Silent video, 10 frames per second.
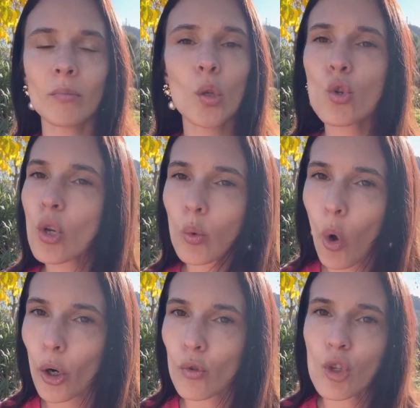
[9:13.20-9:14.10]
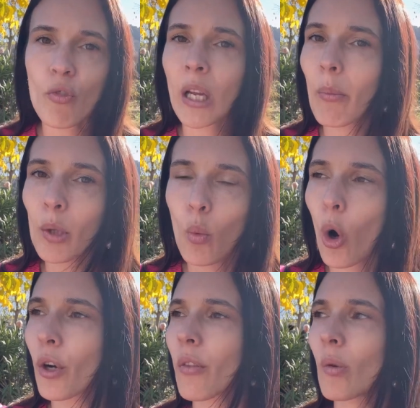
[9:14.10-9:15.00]
usual water, drinkable
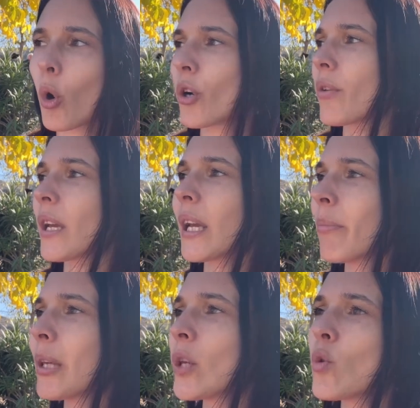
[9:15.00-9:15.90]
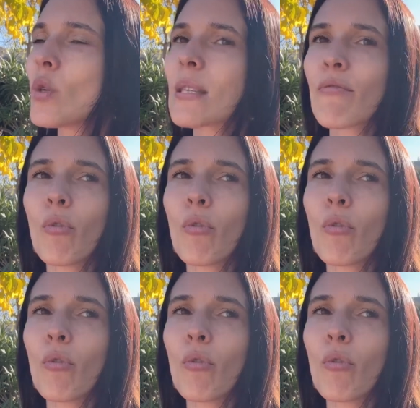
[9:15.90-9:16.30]
water, the water that can be used